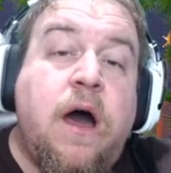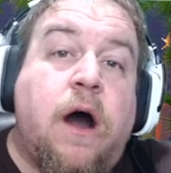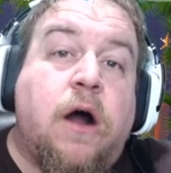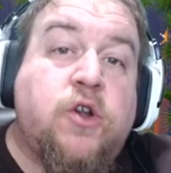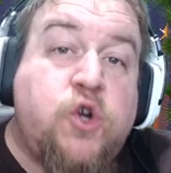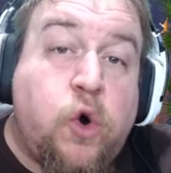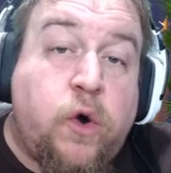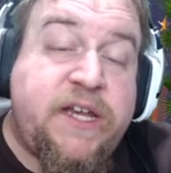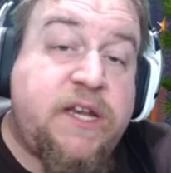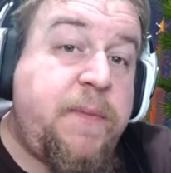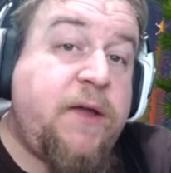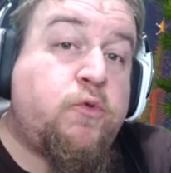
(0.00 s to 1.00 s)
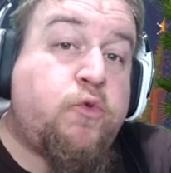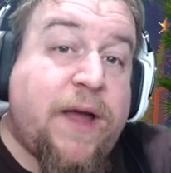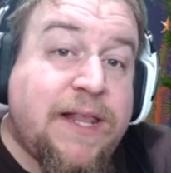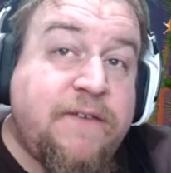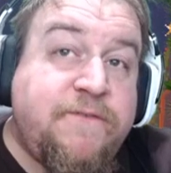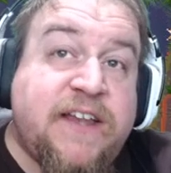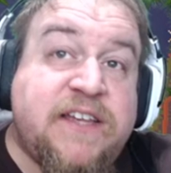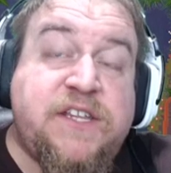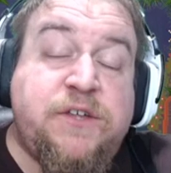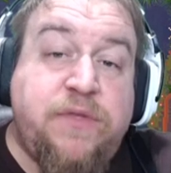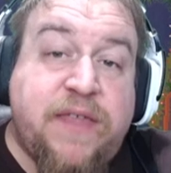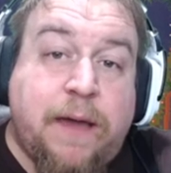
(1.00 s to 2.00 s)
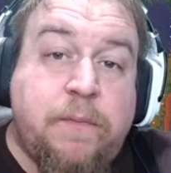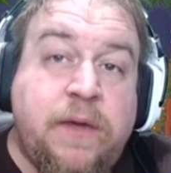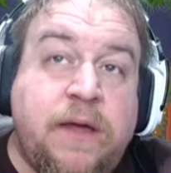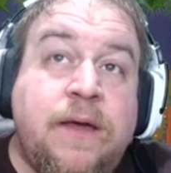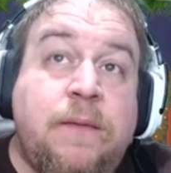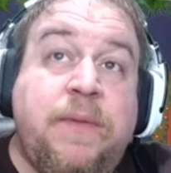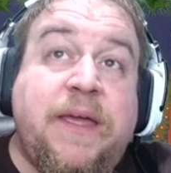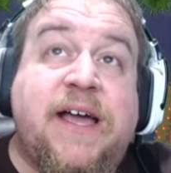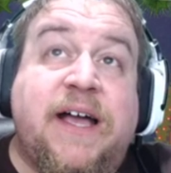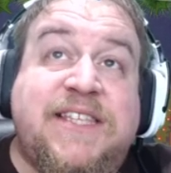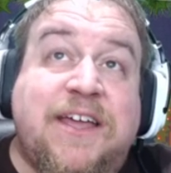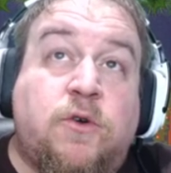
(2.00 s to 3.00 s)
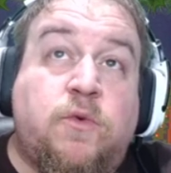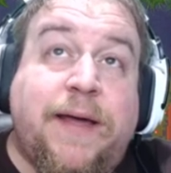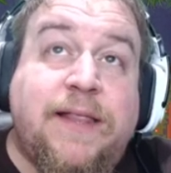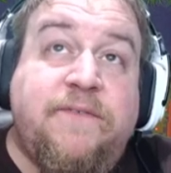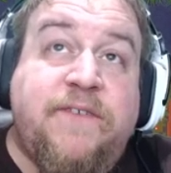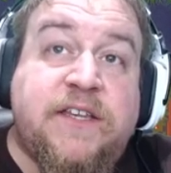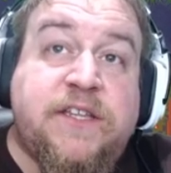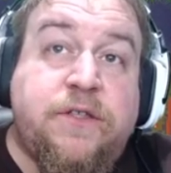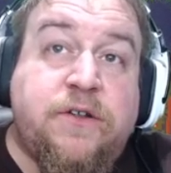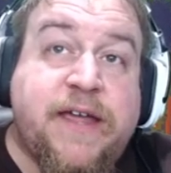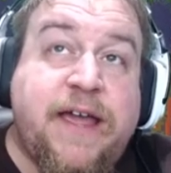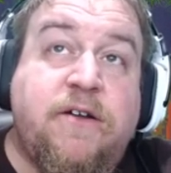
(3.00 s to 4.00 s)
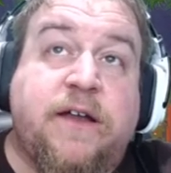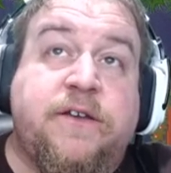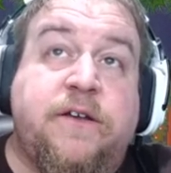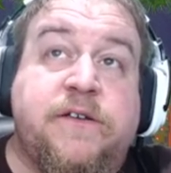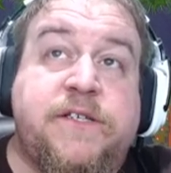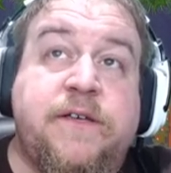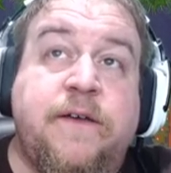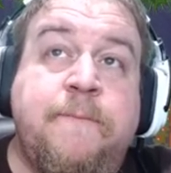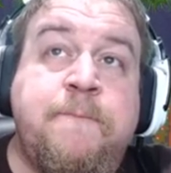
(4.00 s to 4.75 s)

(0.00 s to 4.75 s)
are going to be relevant to them because they're relevant to their characters.